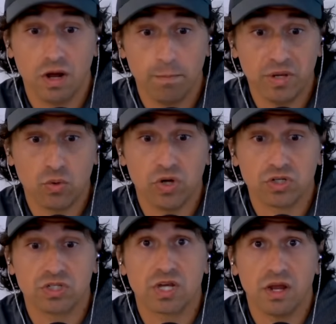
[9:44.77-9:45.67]
Big
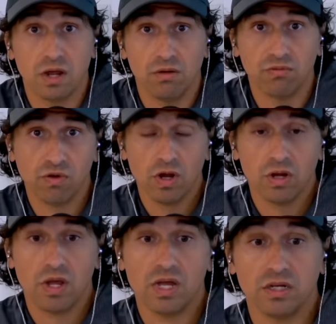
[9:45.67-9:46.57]
questions I have
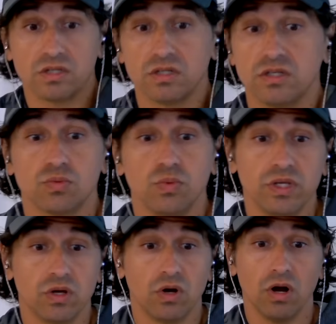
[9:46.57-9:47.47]
heading into this
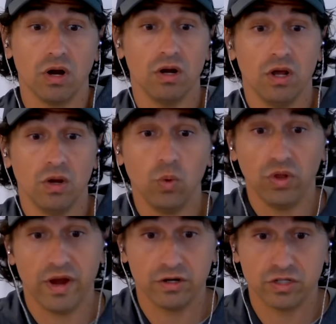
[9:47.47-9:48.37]
week are, will
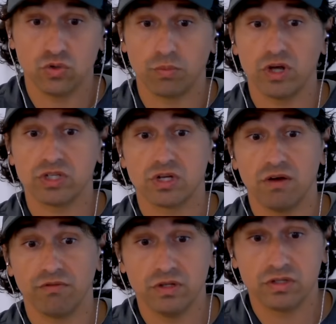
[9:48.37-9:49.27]
Harris do a press
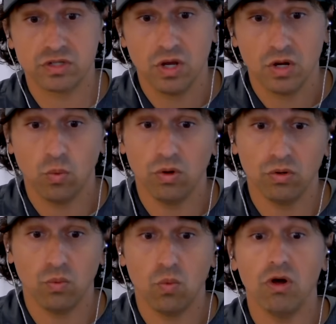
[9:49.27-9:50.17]
conference? Will
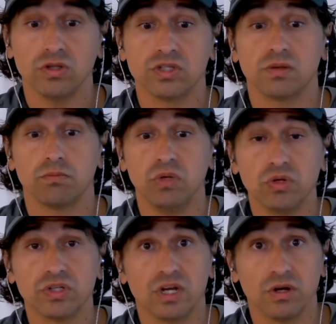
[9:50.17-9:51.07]
the Wall's
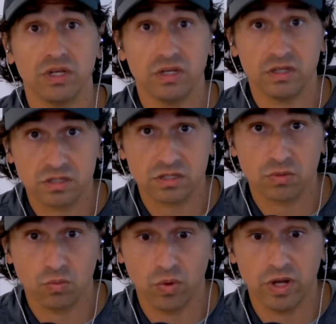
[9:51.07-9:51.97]
military
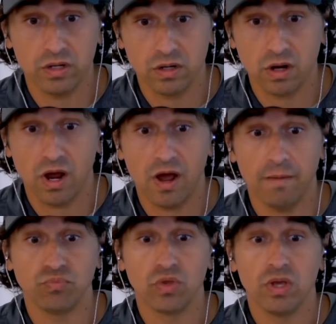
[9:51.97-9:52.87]
hits wane?
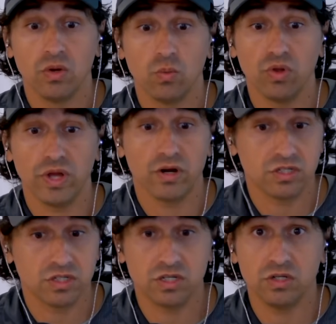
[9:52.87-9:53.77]
Will
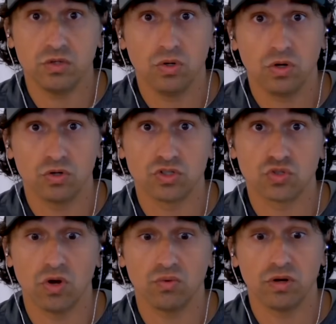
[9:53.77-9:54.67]
Harris continue her
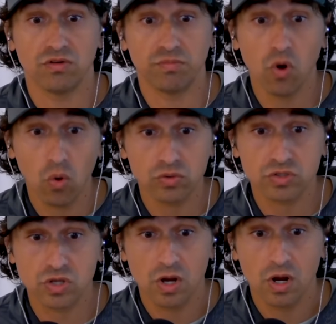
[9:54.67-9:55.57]
strong run of polls?